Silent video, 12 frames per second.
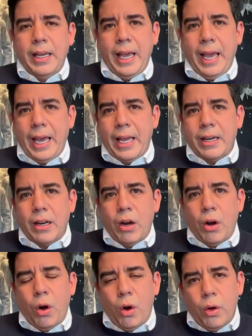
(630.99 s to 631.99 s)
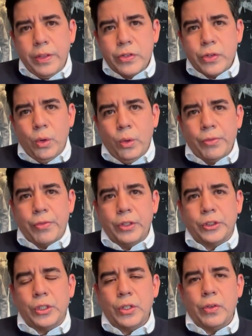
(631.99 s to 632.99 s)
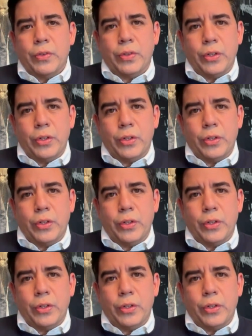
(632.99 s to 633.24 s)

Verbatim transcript: And all these old virtues,